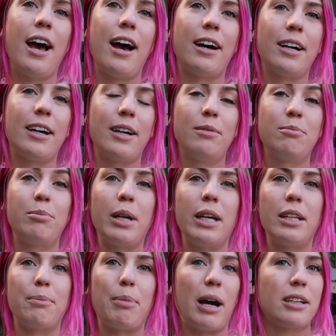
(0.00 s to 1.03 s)
But
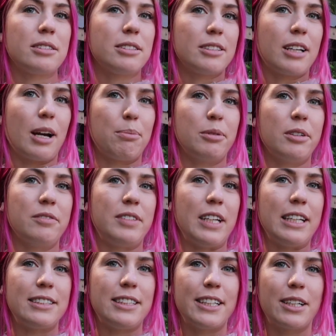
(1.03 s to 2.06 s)
in the past couple of
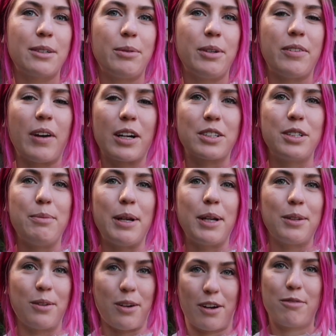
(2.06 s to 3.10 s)
days here, we've actually made
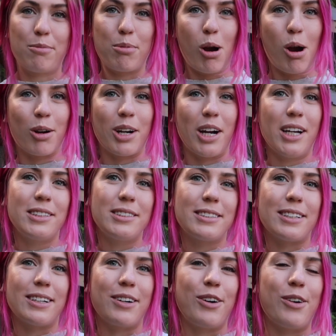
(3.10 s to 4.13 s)
a lot of progress,
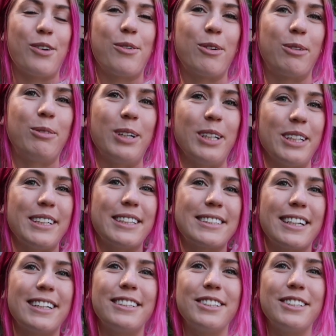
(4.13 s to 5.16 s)
so we're really
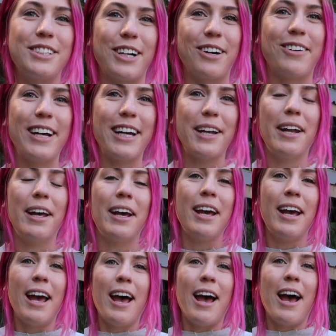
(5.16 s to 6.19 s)
excited to show it.
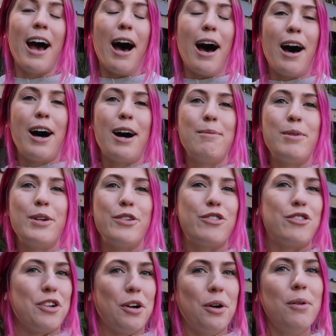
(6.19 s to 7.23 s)

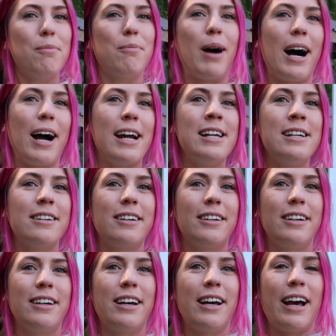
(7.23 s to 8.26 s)
Don't mind
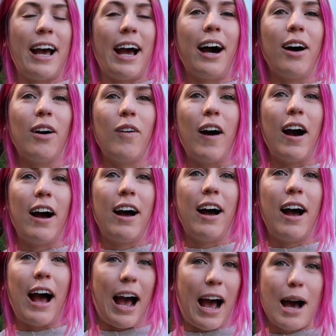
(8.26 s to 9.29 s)
how
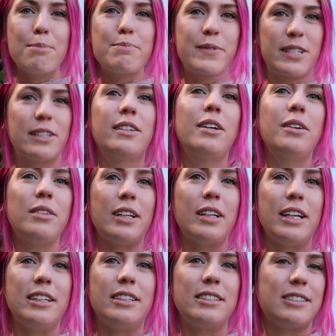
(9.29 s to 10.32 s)

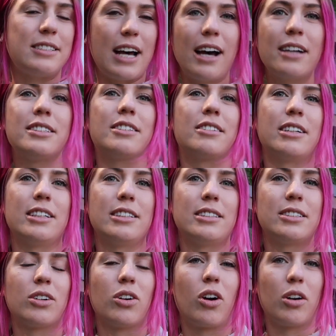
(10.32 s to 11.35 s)
absolutely
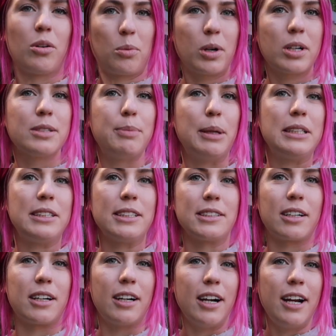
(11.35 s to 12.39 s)
disastrous our workspaces
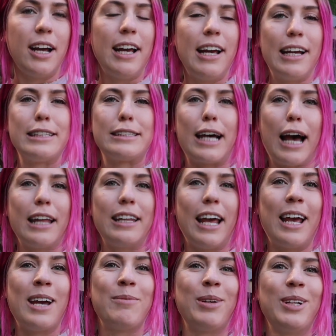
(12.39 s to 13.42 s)
are. Inside,
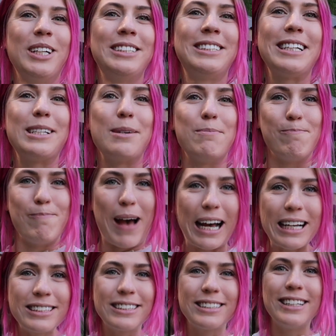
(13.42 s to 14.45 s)
the ambulance is a
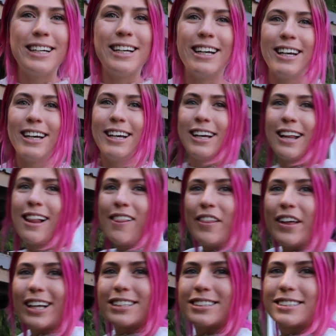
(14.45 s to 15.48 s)
mess.
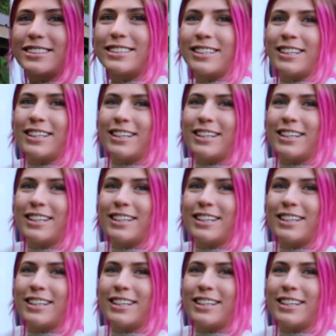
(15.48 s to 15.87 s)
This